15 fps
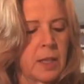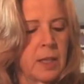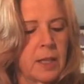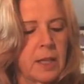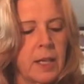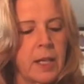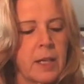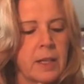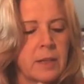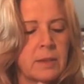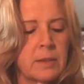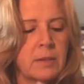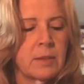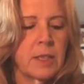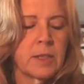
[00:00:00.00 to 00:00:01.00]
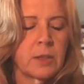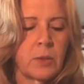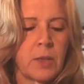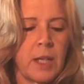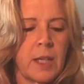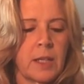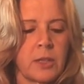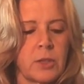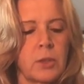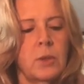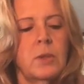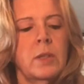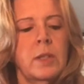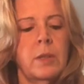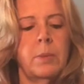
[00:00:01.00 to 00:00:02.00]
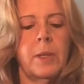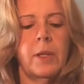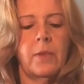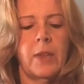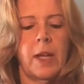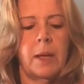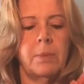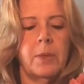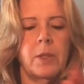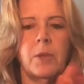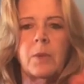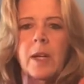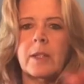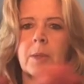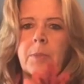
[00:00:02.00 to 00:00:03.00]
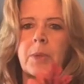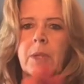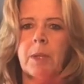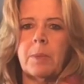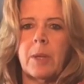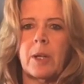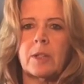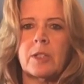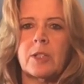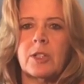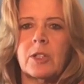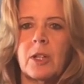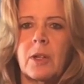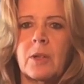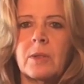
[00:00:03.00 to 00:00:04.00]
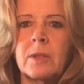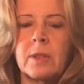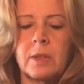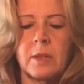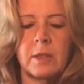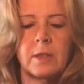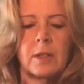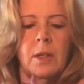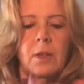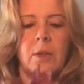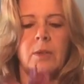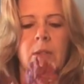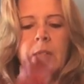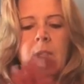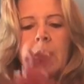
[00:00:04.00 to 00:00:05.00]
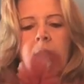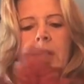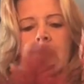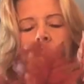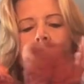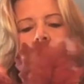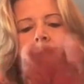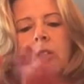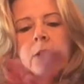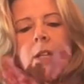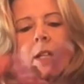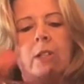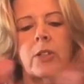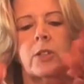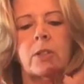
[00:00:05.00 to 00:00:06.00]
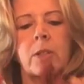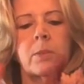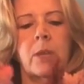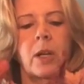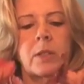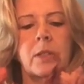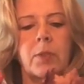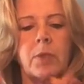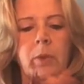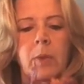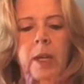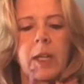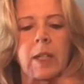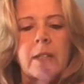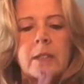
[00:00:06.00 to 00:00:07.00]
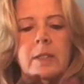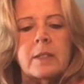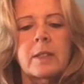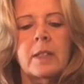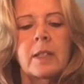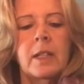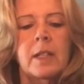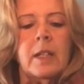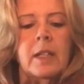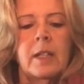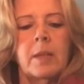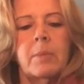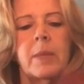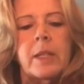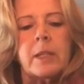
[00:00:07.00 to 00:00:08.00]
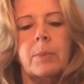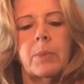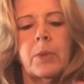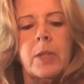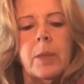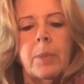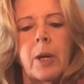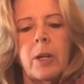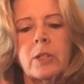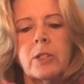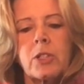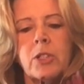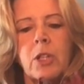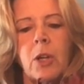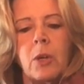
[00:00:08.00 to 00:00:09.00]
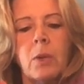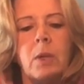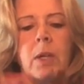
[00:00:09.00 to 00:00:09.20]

And it's okay to show a little bit of that, but you want the pretty part to show. So we're going to try to turn them all different ways, make the pretty parts show.